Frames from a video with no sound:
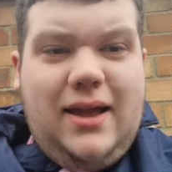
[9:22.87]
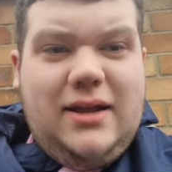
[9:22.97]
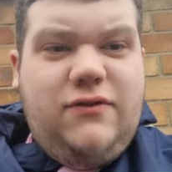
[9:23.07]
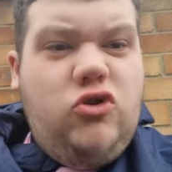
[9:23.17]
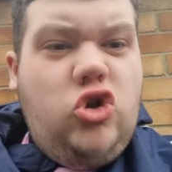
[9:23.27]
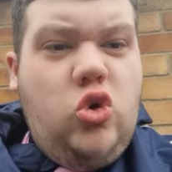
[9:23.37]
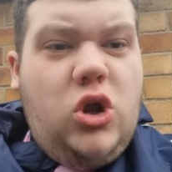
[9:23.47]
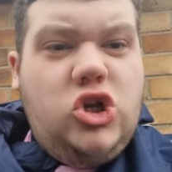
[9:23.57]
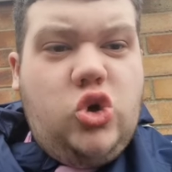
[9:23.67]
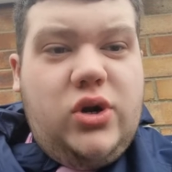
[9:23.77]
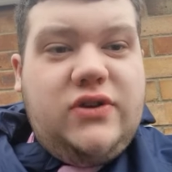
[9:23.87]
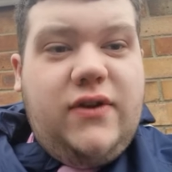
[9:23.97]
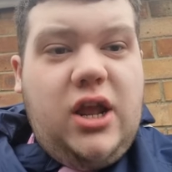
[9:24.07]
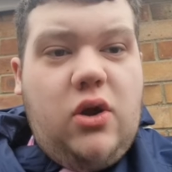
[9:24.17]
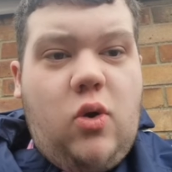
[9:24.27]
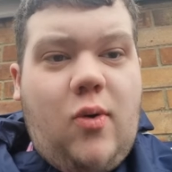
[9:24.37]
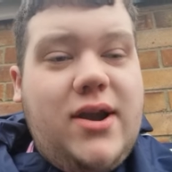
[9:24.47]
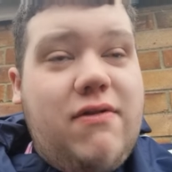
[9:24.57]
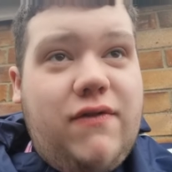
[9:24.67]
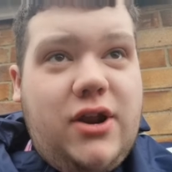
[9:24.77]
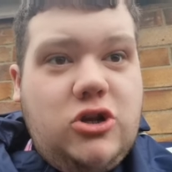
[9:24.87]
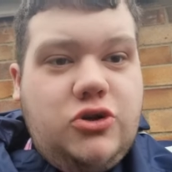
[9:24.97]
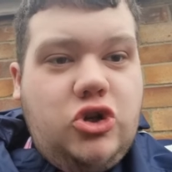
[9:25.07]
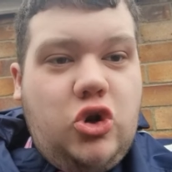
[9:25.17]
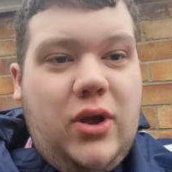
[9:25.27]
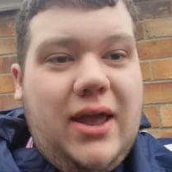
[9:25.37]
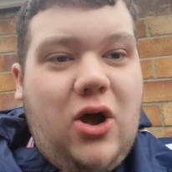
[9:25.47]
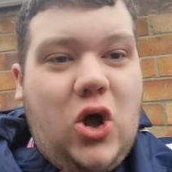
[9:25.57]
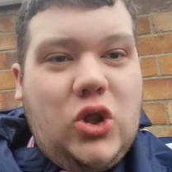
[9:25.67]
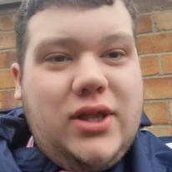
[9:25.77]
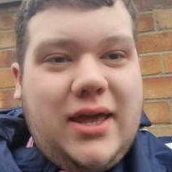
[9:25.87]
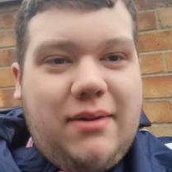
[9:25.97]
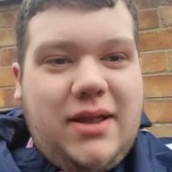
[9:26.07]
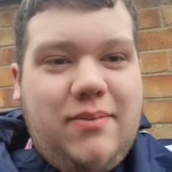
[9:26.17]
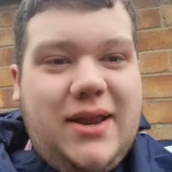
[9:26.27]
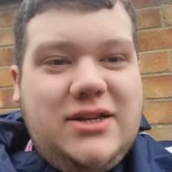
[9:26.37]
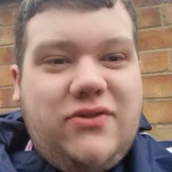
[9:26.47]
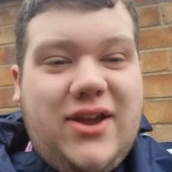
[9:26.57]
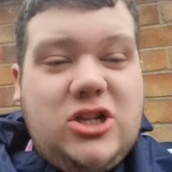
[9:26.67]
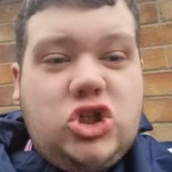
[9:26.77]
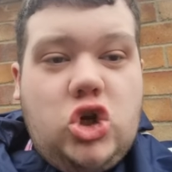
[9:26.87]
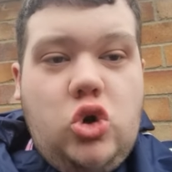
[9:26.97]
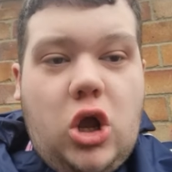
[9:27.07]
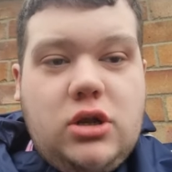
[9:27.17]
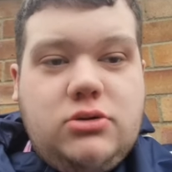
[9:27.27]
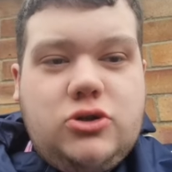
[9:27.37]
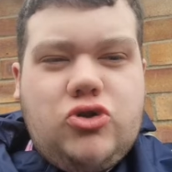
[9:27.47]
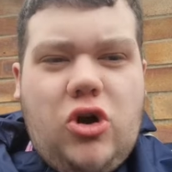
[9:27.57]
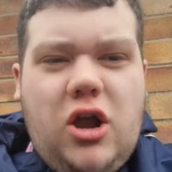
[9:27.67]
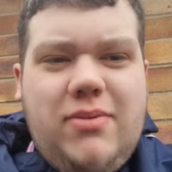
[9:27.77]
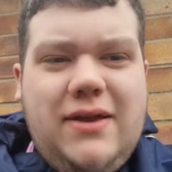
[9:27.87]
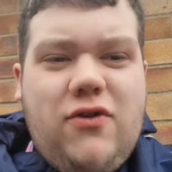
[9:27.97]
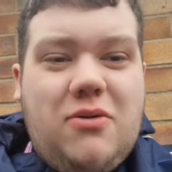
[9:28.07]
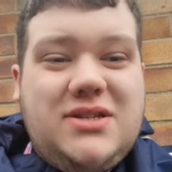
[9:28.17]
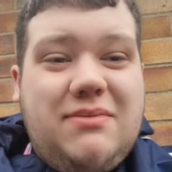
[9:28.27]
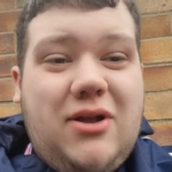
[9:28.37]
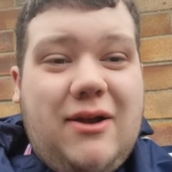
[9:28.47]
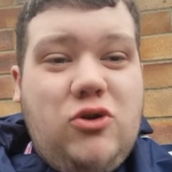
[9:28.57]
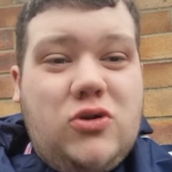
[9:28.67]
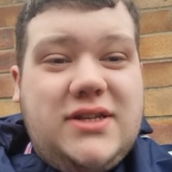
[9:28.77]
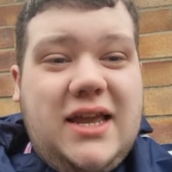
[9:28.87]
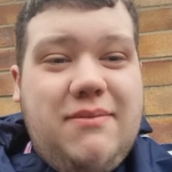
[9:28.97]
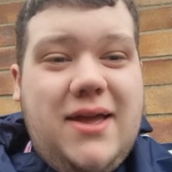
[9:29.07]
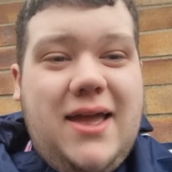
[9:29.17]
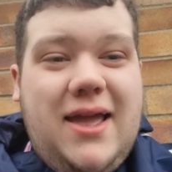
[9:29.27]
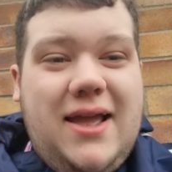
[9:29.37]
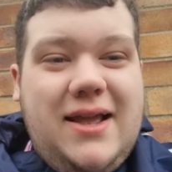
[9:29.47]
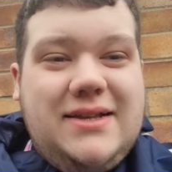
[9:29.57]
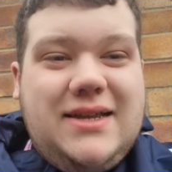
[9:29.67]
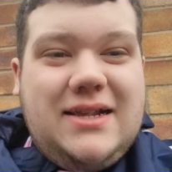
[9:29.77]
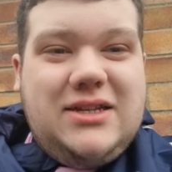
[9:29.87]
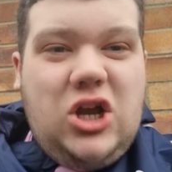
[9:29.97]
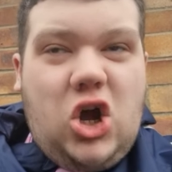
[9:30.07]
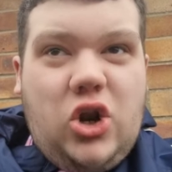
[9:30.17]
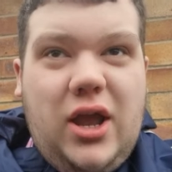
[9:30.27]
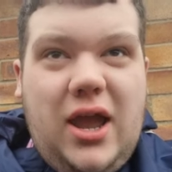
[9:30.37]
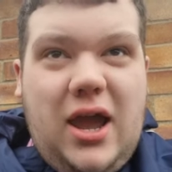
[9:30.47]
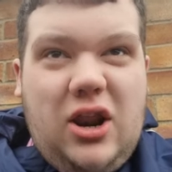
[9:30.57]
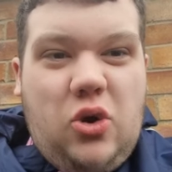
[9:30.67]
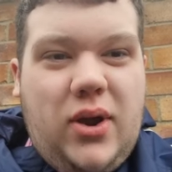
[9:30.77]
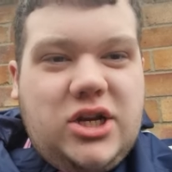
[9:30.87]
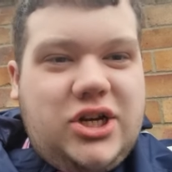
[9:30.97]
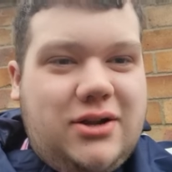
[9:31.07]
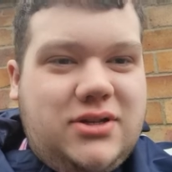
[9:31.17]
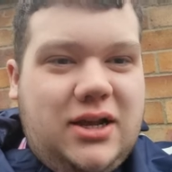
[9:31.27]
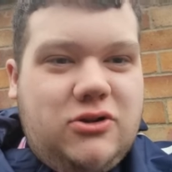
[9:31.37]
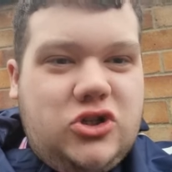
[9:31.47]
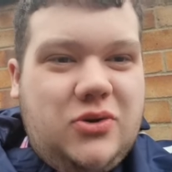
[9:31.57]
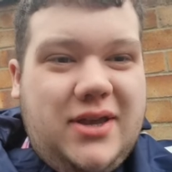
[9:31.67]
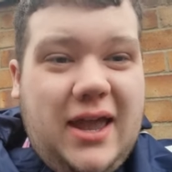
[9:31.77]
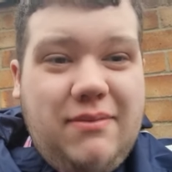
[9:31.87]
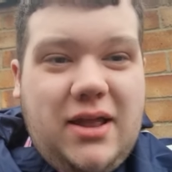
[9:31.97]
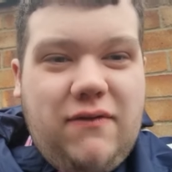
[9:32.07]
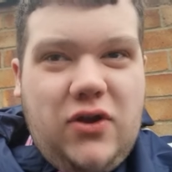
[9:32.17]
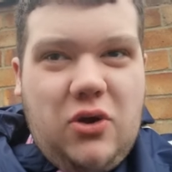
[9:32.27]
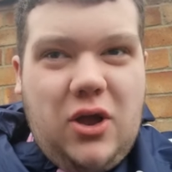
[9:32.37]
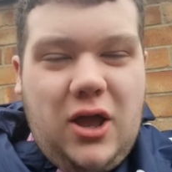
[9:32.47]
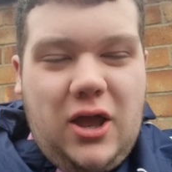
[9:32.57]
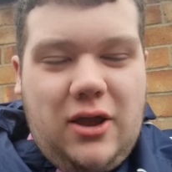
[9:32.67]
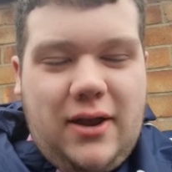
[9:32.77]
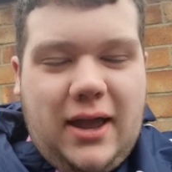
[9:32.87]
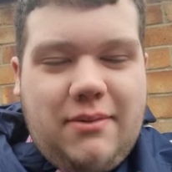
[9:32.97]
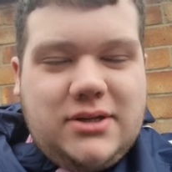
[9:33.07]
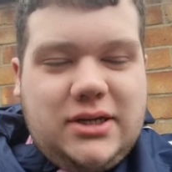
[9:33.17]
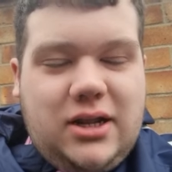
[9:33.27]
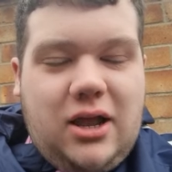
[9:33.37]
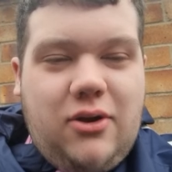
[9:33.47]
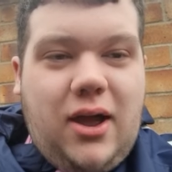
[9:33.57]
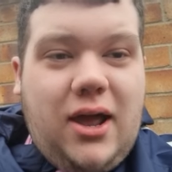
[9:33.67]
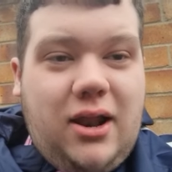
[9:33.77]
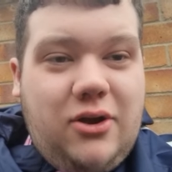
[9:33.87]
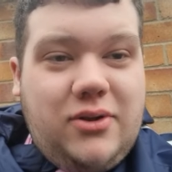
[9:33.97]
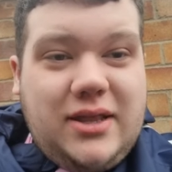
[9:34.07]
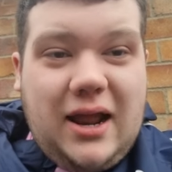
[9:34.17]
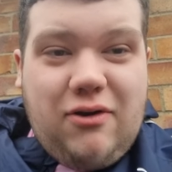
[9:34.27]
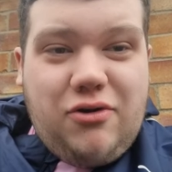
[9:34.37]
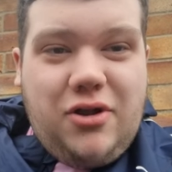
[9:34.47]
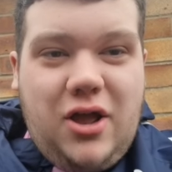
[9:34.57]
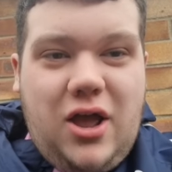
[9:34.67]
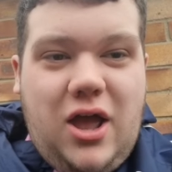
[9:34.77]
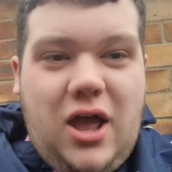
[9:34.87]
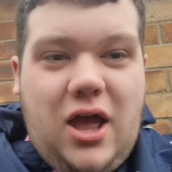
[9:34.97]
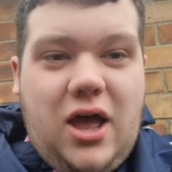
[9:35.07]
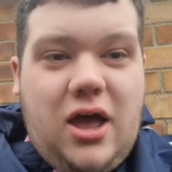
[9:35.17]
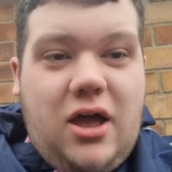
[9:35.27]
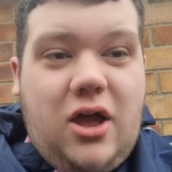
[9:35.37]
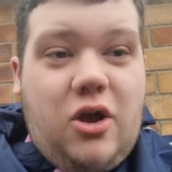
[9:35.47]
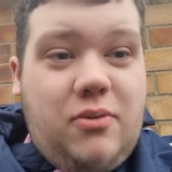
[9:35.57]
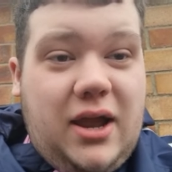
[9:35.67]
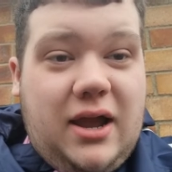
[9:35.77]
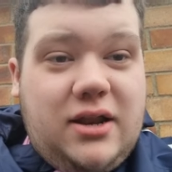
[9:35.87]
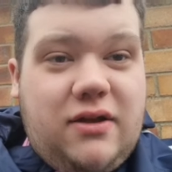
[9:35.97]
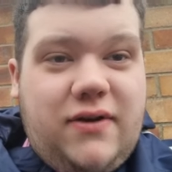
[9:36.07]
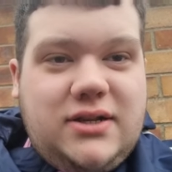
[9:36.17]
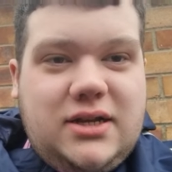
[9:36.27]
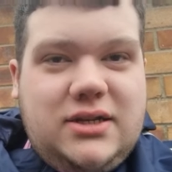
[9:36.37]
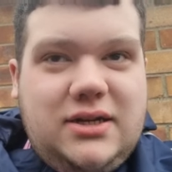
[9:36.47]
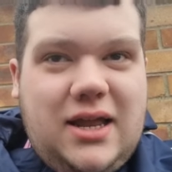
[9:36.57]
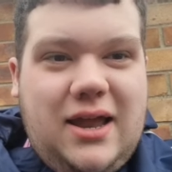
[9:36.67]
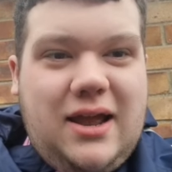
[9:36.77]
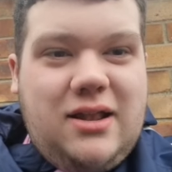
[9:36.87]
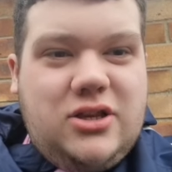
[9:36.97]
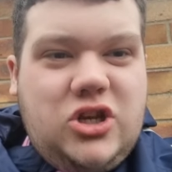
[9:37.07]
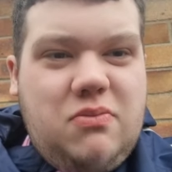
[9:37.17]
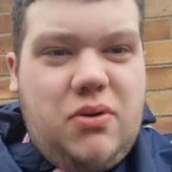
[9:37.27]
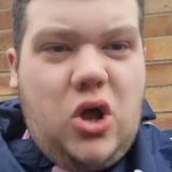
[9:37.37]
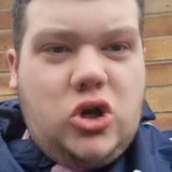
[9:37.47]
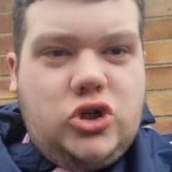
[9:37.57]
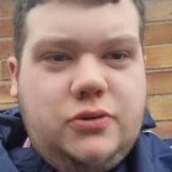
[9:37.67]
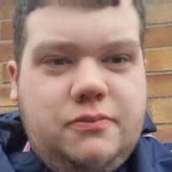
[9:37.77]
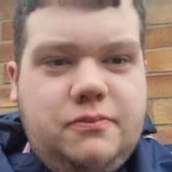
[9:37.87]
And if you do enjoy this video or any other videos we do do here on Game Day, please don't forget to like and subscribe, leave a comment, let me know how your team is getting on. And a quick shout out to a Game Day viewer who came and said hello. Hello, Darren. Uh, hope you had a fantastic day at the Super Bash.